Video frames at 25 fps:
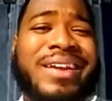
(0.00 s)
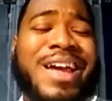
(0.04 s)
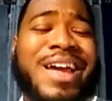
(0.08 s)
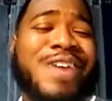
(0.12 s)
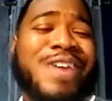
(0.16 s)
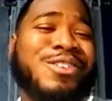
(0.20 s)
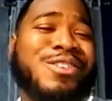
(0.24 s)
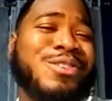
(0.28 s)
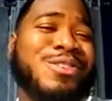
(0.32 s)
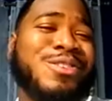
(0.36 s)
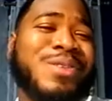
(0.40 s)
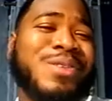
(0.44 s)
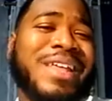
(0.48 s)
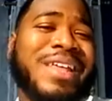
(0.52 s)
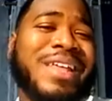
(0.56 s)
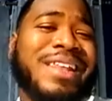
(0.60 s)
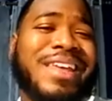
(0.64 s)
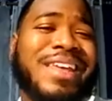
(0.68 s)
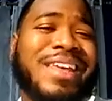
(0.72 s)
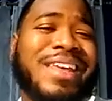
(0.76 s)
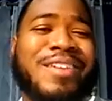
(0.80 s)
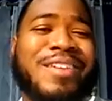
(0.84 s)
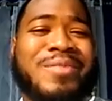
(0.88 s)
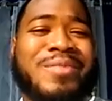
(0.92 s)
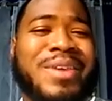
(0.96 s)
I just know that they
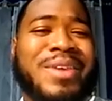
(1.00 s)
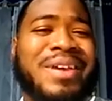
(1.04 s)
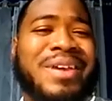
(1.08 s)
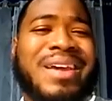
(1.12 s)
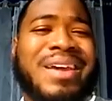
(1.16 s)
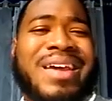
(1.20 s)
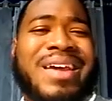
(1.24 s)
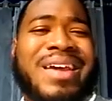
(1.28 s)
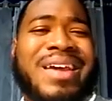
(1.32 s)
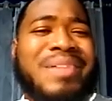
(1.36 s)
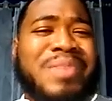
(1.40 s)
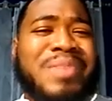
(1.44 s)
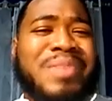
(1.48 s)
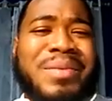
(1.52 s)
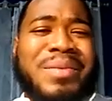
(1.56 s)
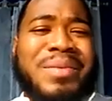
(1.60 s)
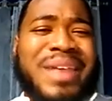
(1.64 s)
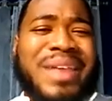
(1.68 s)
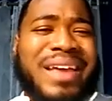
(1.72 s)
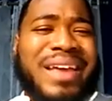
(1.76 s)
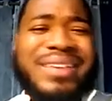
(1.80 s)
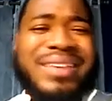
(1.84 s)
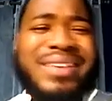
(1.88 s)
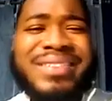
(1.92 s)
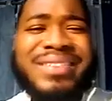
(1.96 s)
give me maybe
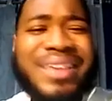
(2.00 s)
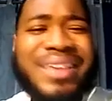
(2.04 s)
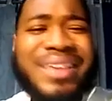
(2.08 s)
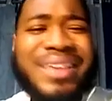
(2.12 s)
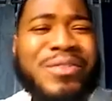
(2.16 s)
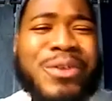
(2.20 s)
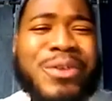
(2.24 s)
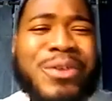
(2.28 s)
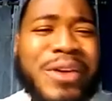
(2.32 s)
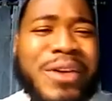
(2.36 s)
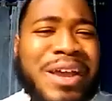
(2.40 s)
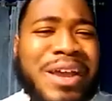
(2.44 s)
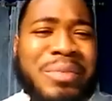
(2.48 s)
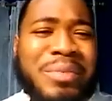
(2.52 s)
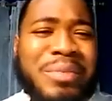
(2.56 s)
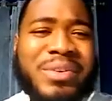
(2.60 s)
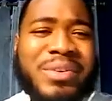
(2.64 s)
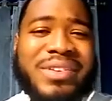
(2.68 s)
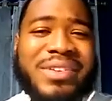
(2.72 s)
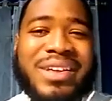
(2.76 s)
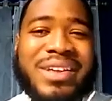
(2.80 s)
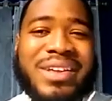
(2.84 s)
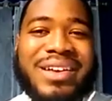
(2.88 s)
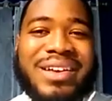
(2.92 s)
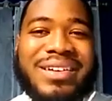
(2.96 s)
like 7 or
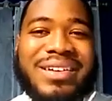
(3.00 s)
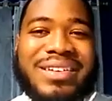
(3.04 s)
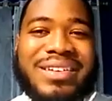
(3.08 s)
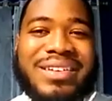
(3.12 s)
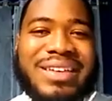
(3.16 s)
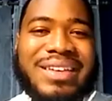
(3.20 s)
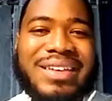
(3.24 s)
8%